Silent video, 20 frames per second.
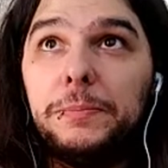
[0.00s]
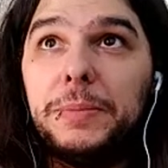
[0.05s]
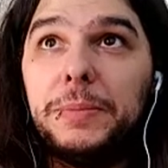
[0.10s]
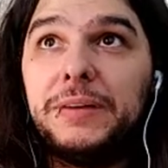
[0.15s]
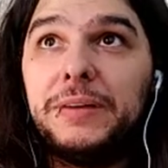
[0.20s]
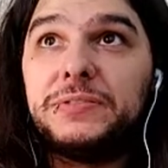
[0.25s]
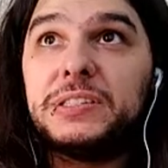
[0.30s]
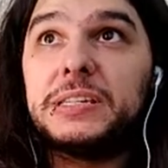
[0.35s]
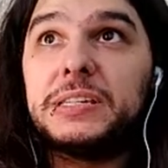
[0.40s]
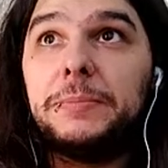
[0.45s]

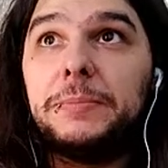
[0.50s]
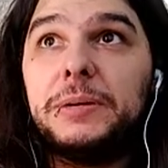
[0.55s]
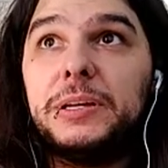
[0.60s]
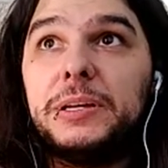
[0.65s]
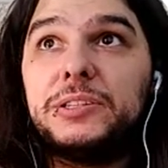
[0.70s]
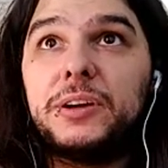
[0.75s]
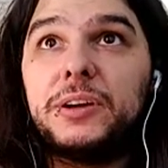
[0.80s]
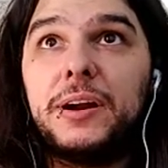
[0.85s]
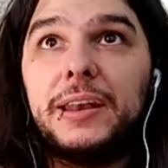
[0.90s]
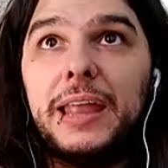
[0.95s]
but some
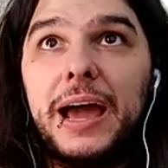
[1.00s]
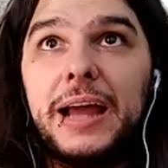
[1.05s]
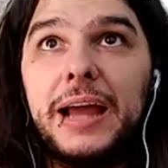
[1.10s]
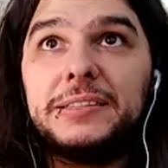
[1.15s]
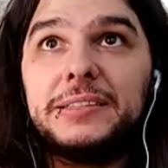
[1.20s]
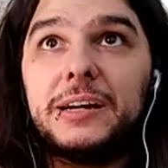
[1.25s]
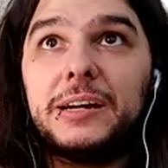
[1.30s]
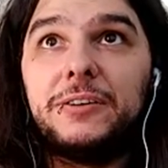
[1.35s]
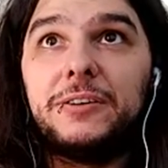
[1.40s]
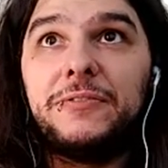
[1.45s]
guitar
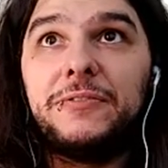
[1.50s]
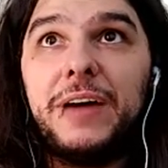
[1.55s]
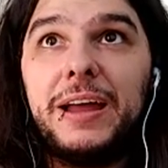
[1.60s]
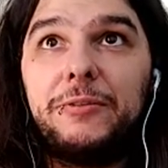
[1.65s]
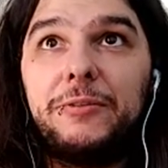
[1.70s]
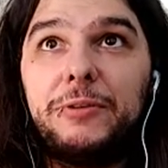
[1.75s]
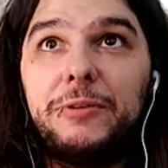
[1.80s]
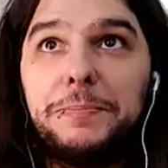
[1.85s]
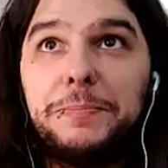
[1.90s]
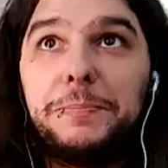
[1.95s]
lines are
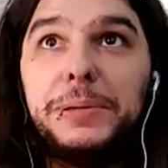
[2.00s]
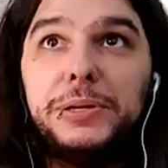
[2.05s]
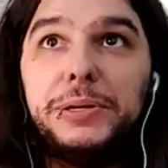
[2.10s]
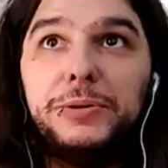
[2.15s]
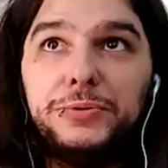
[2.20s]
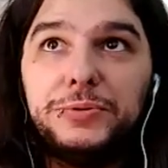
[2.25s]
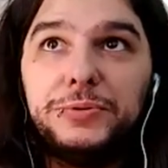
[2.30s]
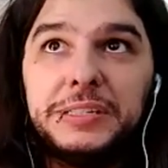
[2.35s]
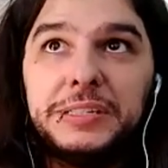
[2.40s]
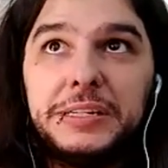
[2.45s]
very
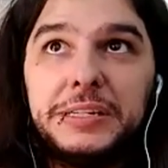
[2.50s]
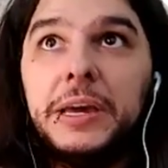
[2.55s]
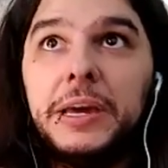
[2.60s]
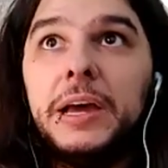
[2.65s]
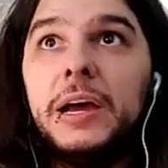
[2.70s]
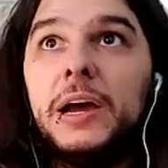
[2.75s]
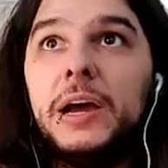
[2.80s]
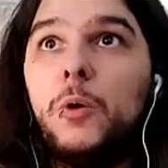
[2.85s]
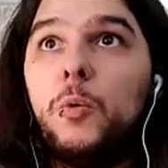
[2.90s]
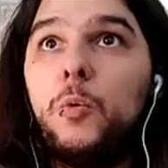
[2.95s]
bluesy.
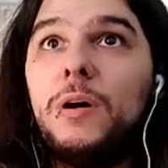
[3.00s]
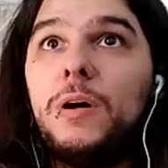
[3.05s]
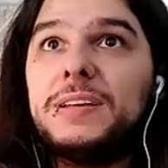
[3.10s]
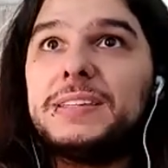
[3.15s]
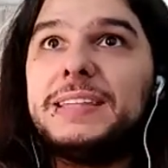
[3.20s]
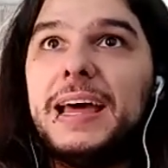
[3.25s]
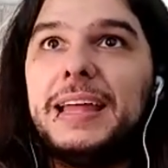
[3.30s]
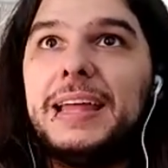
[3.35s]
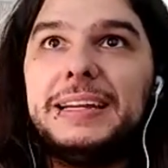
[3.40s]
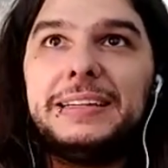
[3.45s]
Was
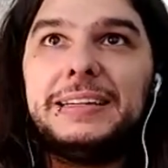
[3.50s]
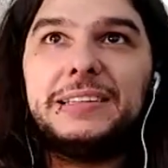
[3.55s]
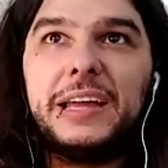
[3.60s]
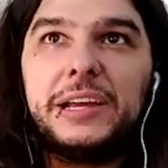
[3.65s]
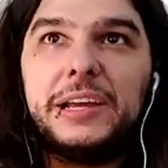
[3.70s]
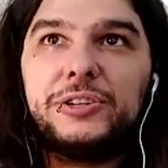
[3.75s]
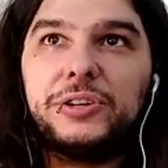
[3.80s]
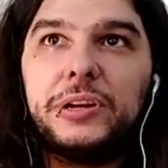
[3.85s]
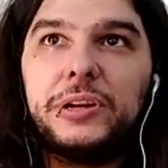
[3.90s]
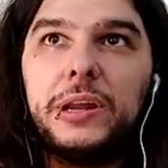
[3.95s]
that
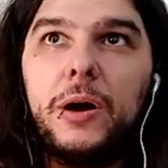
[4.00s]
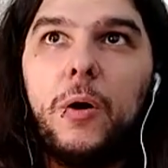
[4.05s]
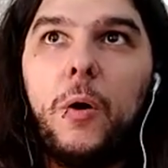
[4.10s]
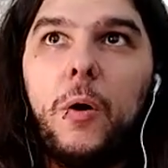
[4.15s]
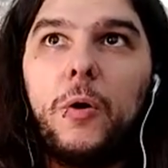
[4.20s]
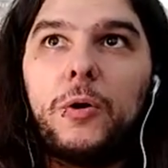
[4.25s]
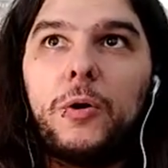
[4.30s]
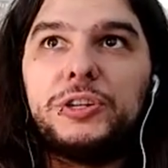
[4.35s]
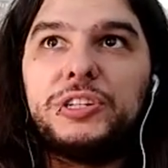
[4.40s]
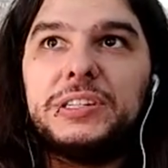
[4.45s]
intentional
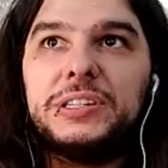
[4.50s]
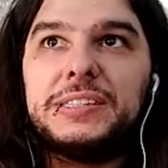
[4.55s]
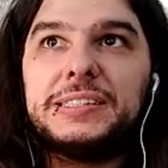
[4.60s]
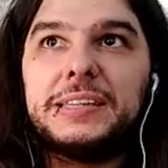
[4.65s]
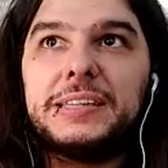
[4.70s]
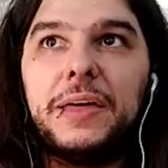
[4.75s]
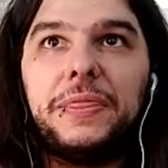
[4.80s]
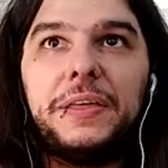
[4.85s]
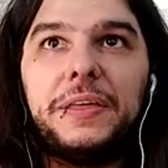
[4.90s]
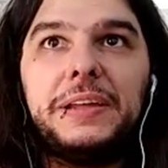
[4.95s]
or just
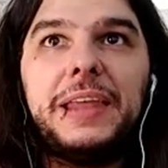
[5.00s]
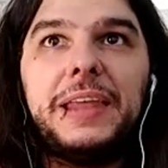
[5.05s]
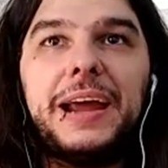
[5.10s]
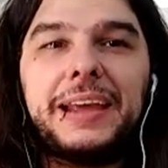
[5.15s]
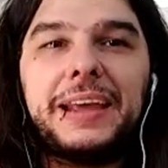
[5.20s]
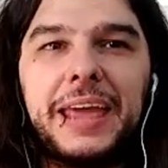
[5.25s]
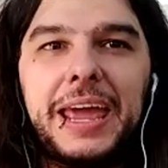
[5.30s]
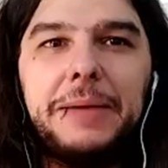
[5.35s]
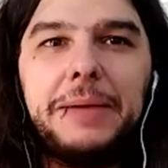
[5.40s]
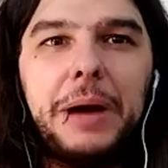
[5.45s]
something that
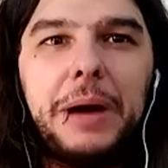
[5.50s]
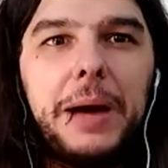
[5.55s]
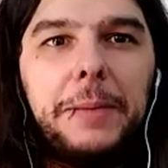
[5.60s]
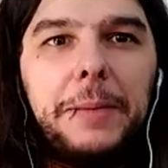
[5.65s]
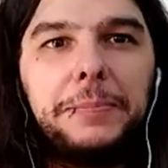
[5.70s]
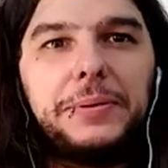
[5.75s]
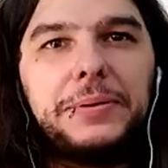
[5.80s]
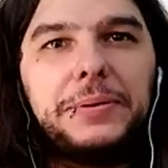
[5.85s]
came up?